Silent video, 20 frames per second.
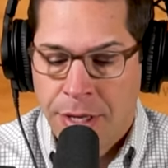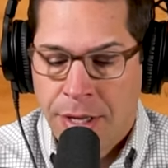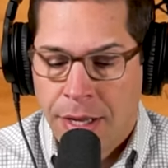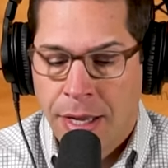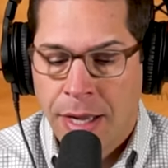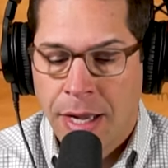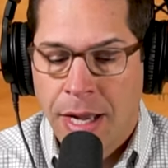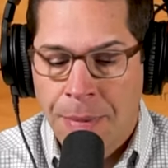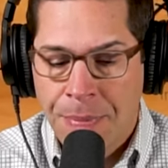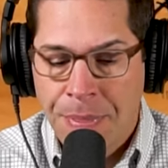
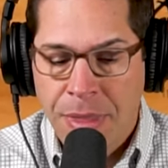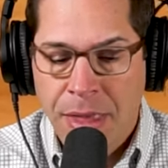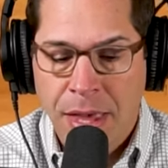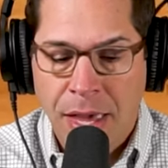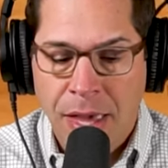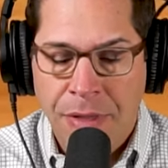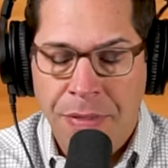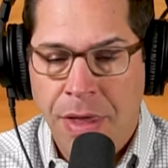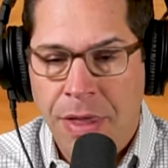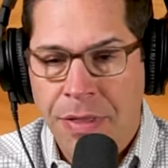Um,
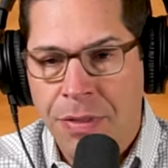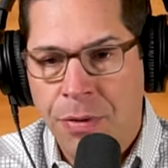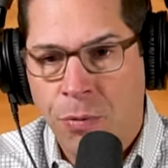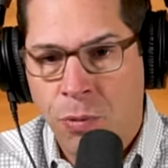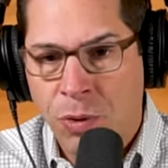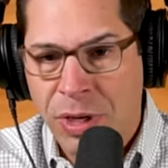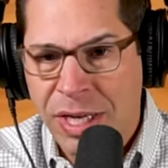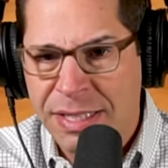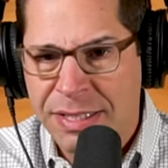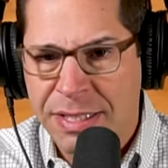and and the
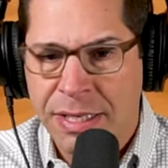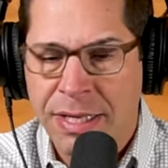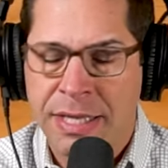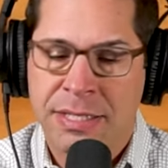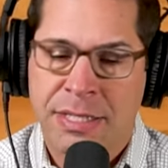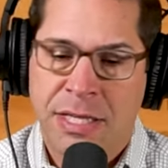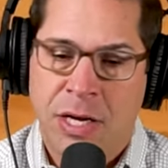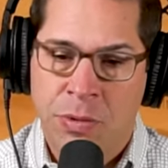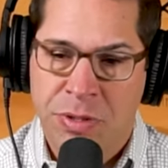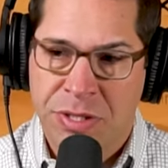reason
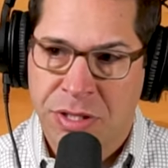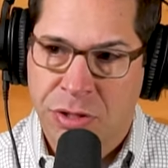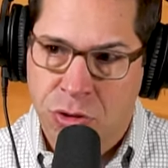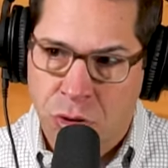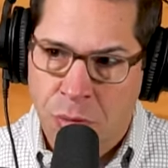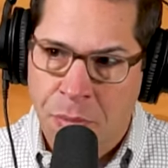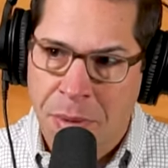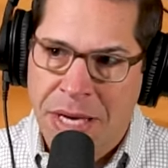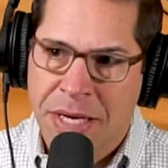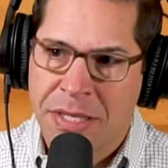is there was a
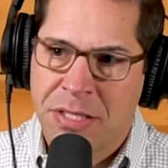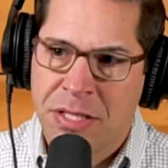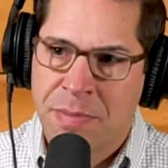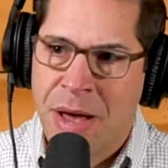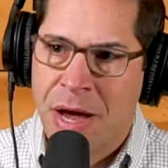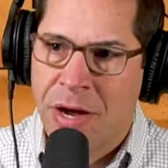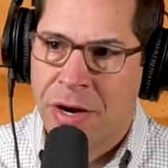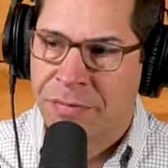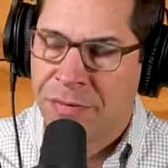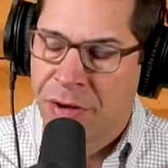tremendous
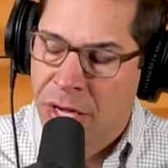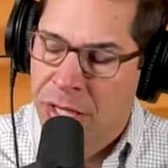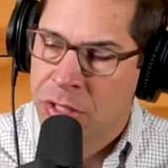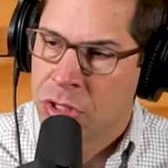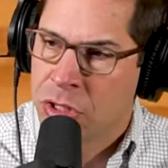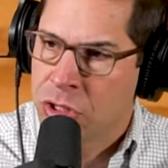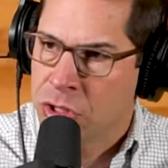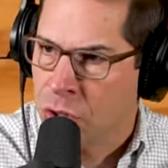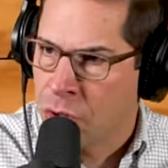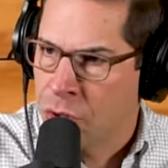amount of
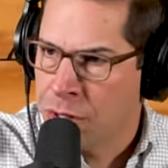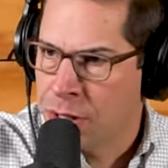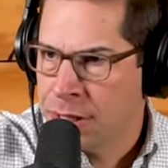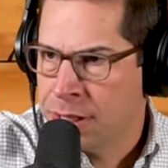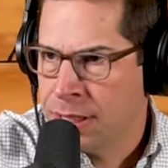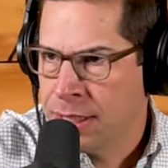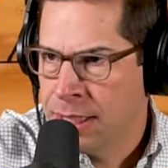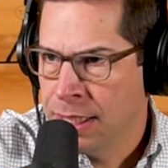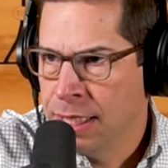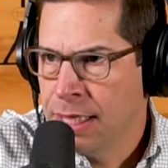
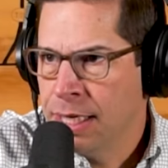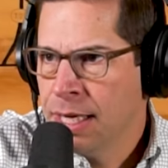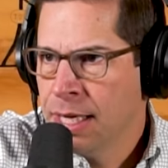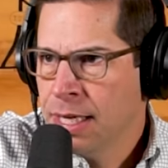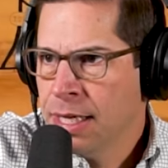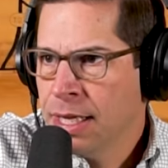uncertainty.